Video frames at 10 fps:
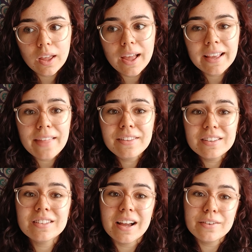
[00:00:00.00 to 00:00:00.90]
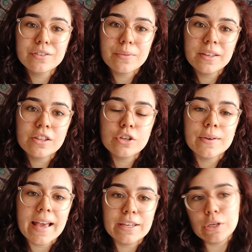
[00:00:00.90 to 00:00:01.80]
Again, this is kind of something that you
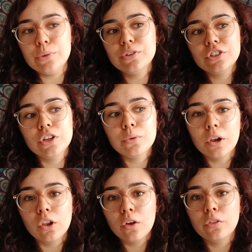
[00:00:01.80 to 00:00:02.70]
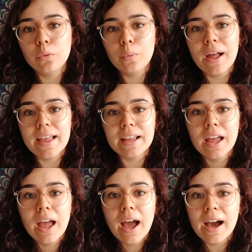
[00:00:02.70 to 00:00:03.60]
get used to along the way,
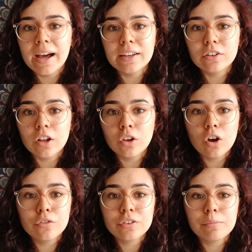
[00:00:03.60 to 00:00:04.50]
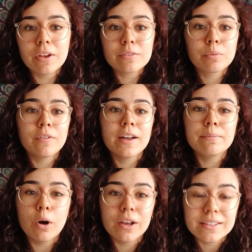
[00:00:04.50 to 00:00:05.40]
and a lot of subjects provide
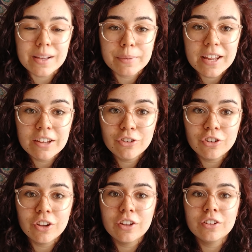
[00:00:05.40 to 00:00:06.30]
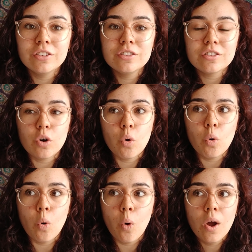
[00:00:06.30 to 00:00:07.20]
mock examinations
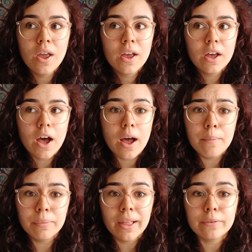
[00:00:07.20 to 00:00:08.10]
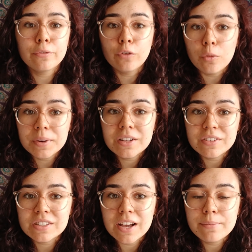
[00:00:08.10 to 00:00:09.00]
or formative
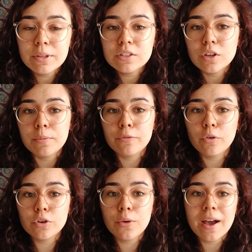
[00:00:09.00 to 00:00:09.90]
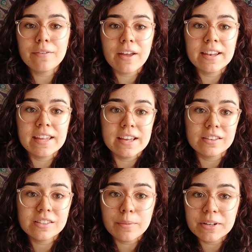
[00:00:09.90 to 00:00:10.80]
assignments. So before you have any
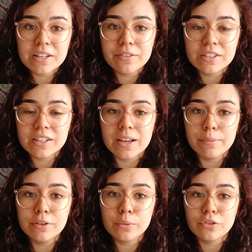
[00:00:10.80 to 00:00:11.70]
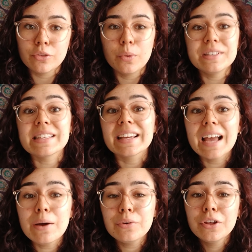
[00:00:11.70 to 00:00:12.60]
summative assignments, which are the ones that
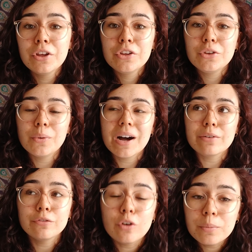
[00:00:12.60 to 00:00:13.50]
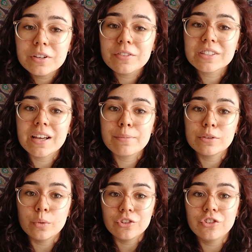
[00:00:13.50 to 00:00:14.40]
count, you will have formative
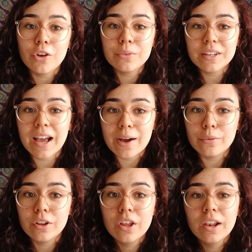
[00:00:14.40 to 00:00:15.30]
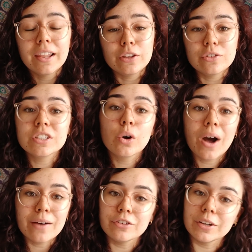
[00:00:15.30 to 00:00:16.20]
assignments which don't count. Like, you still
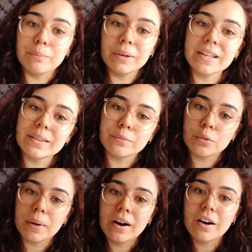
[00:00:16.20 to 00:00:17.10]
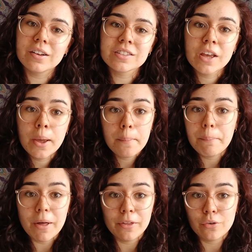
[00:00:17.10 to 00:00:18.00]
have to complete them to pass,
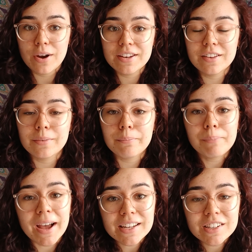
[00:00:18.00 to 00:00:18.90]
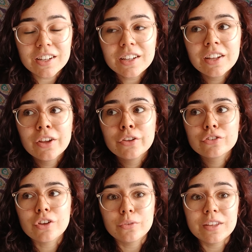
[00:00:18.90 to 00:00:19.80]
but the grade doesn't matter.
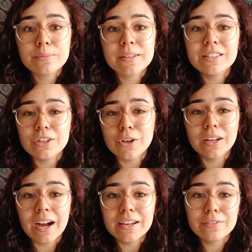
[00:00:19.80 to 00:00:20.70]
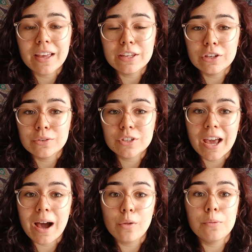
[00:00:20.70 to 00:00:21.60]
So this means that you can kind of get used to
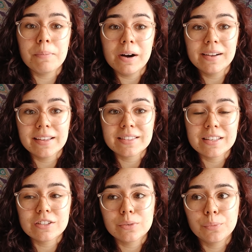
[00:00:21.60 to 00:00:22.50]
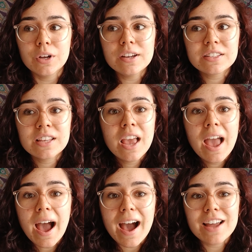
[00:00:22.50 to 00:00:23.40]
how the marking system works.
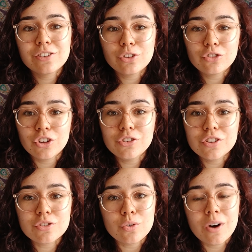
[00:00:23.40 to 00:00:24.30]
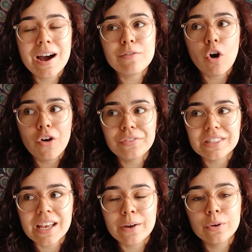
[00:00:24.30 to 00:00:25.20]
And your tutors all have
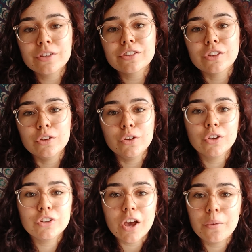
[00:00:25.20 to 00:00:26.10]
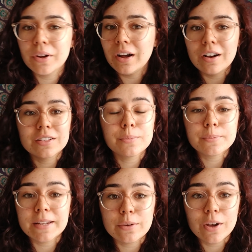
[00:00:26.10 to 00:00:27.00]
office hours, so you can go and ask them as
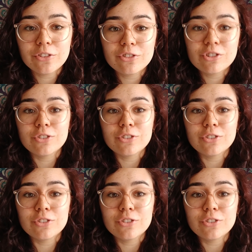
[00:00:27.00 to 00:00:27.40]
many questions